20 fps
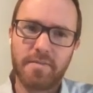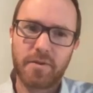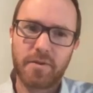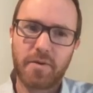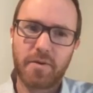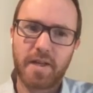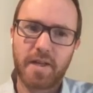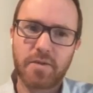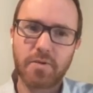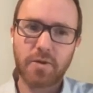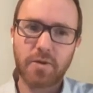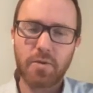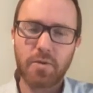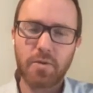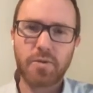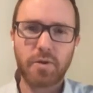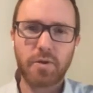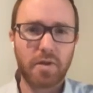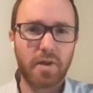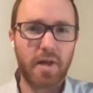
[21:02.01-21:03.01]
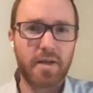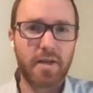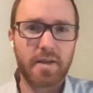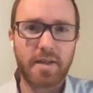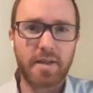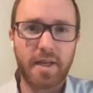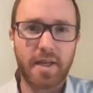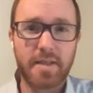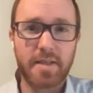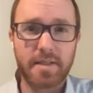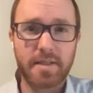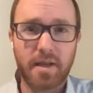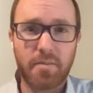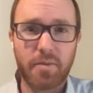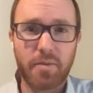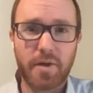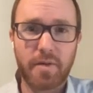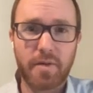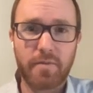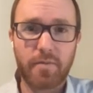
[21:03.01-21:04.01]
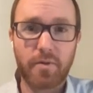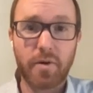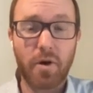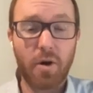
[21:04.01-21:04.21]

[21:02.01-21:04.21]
Okay, so those are a lot of the things that I'm looking for.